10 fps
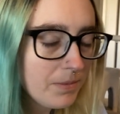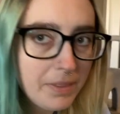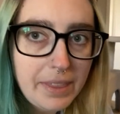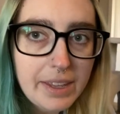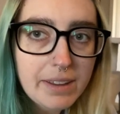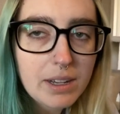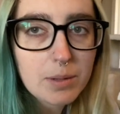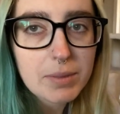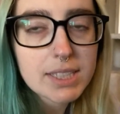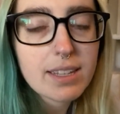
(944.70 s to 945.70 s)
they
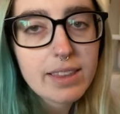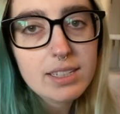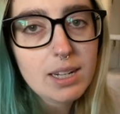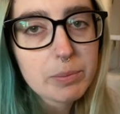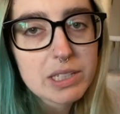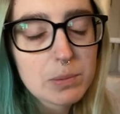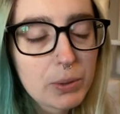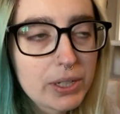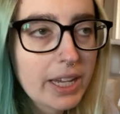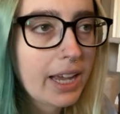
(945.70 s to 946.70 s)
come. They said they'd come this
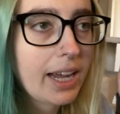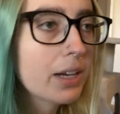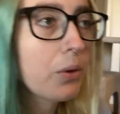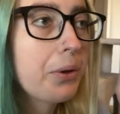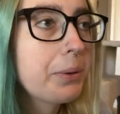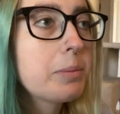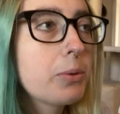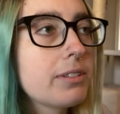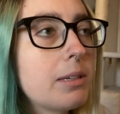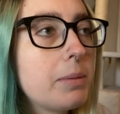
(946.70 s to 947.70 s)
morning. I don't know what
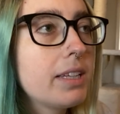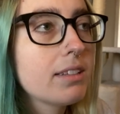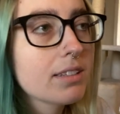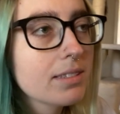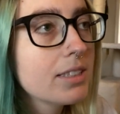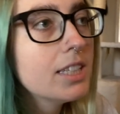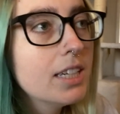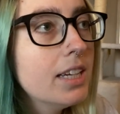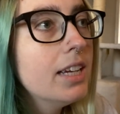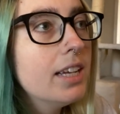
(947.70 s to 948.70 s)
morning means.
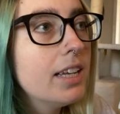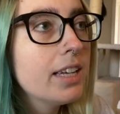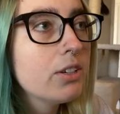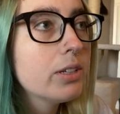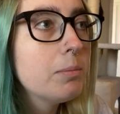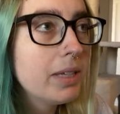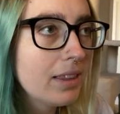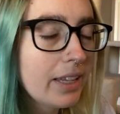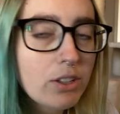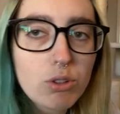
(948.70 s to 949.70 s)
It could mean
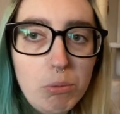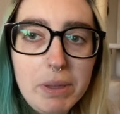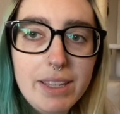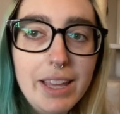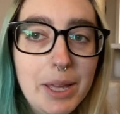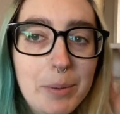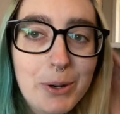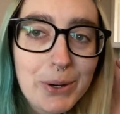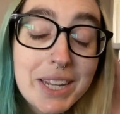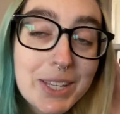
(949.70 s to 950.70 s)
like 2 p.m.
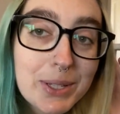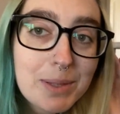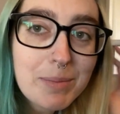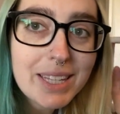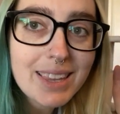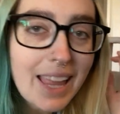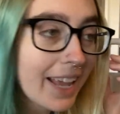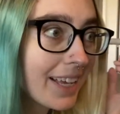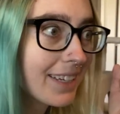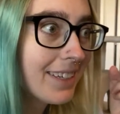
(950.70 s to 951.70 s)
or it could mean
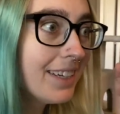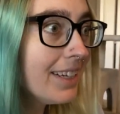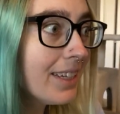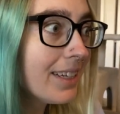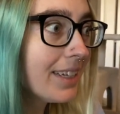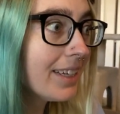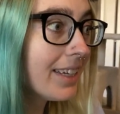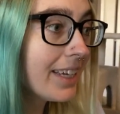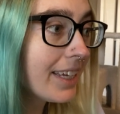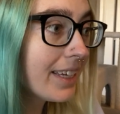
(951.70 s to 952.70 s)
like
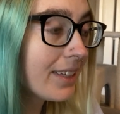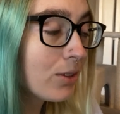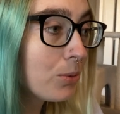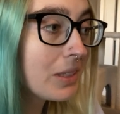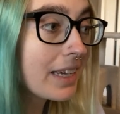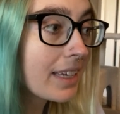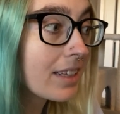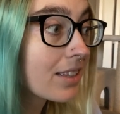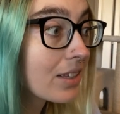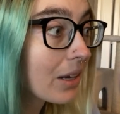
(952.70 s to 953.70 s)
in two
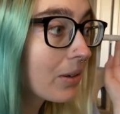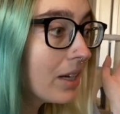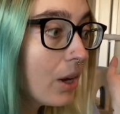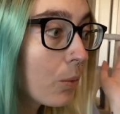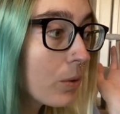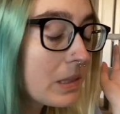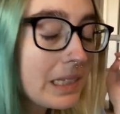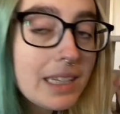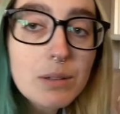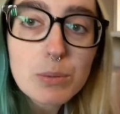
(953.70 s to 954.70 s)
seconds. So we'll
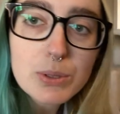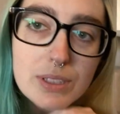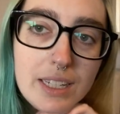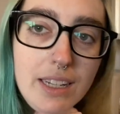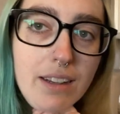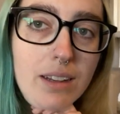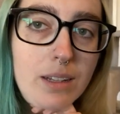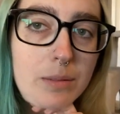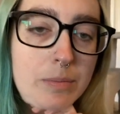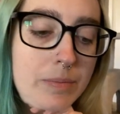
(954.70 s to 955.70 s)
see. We'll see.
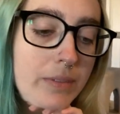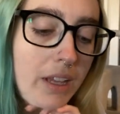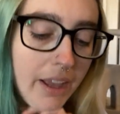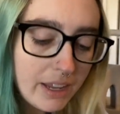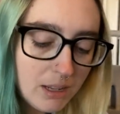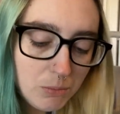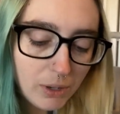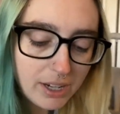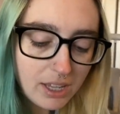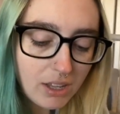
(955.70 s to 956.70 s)
Um, I am
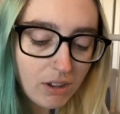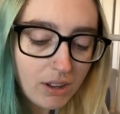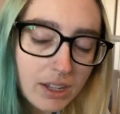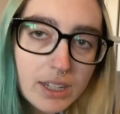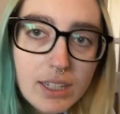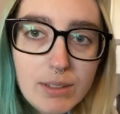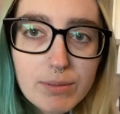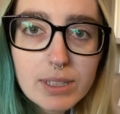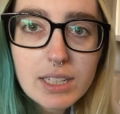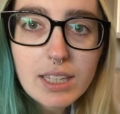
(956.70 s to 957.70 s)
working on
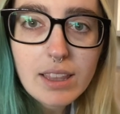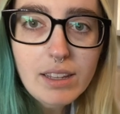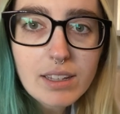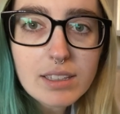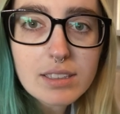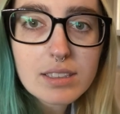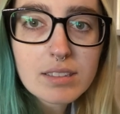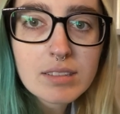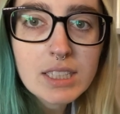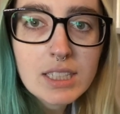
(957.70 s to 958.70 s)
reading this
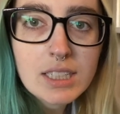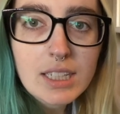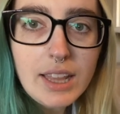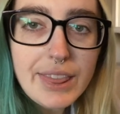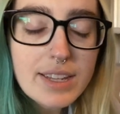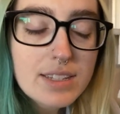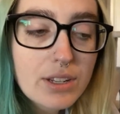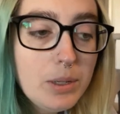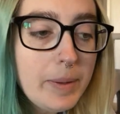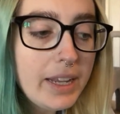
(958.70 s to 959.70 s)
the
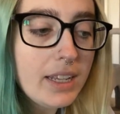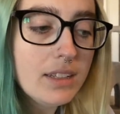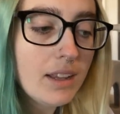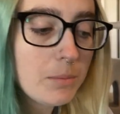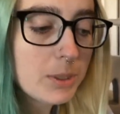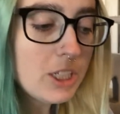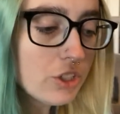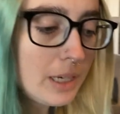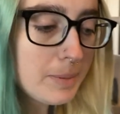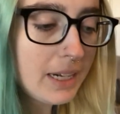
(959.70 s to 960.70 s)
snowman. I'm pretty
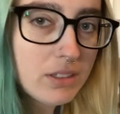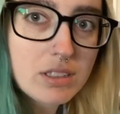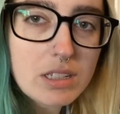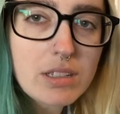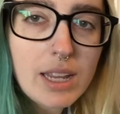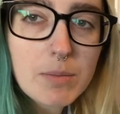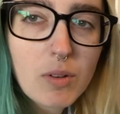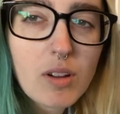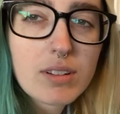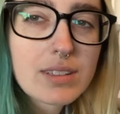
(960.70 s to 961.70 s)
sure I pronounced his name
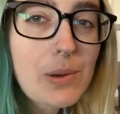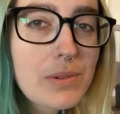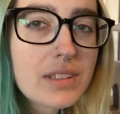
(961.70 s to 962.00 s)
wrong because I was